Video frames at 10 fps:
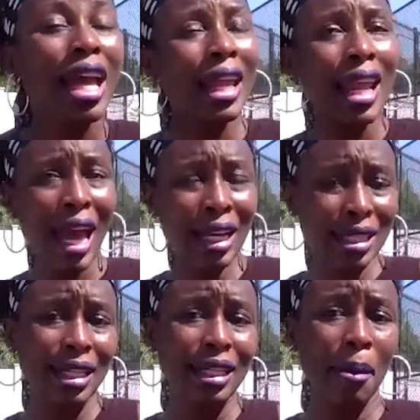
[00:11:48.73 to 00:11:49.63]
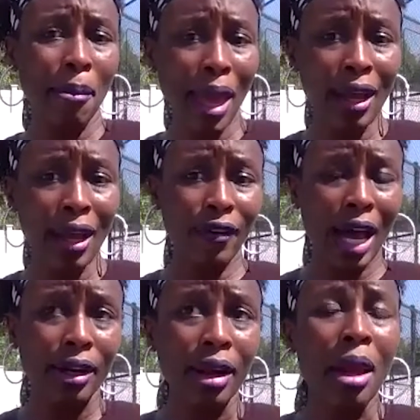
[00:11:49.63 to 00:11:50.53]
And actually it can
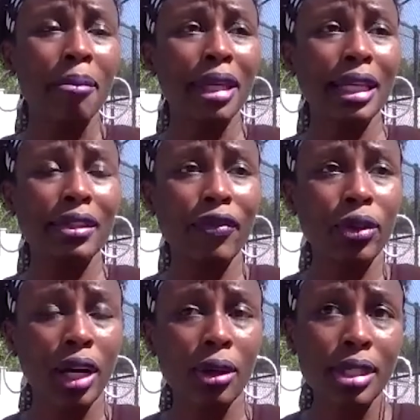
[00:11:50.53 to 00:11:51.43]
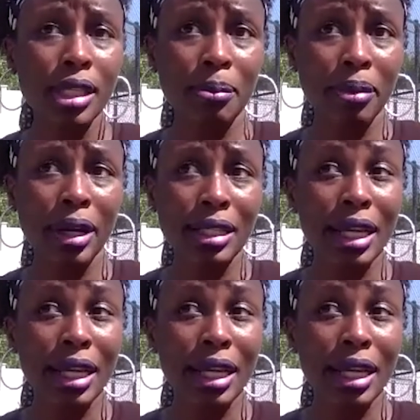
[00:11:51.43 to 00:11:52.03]
backfire because if you go to the press,